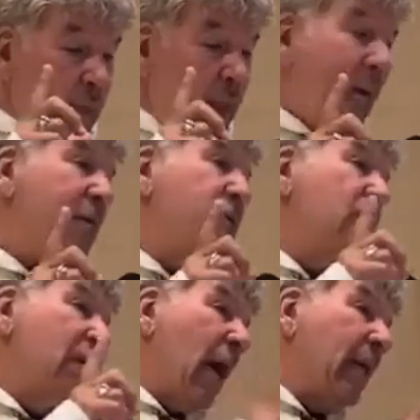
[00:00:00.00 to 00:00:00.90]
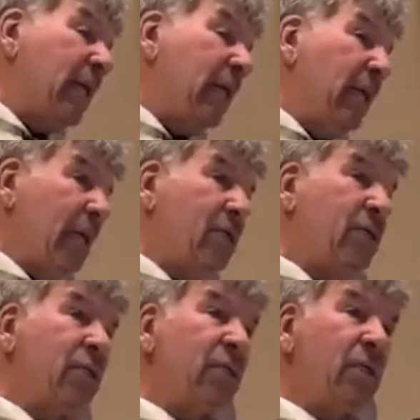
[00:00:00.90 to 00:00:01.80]
next to
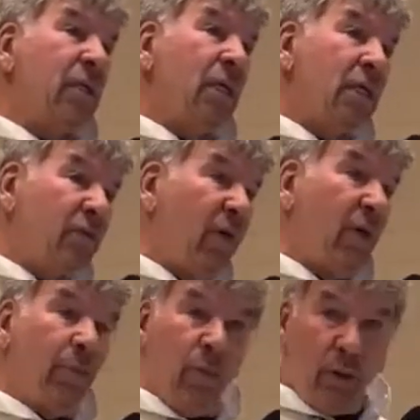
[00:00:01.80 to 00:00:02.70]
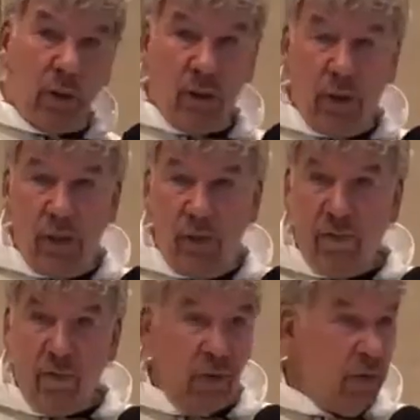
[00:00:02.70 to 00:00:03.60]
godliness is very important
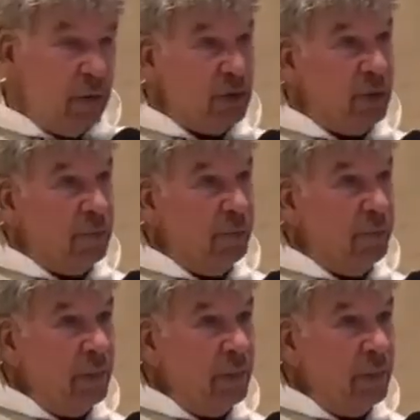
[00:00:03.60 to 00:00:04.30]
for the Christian.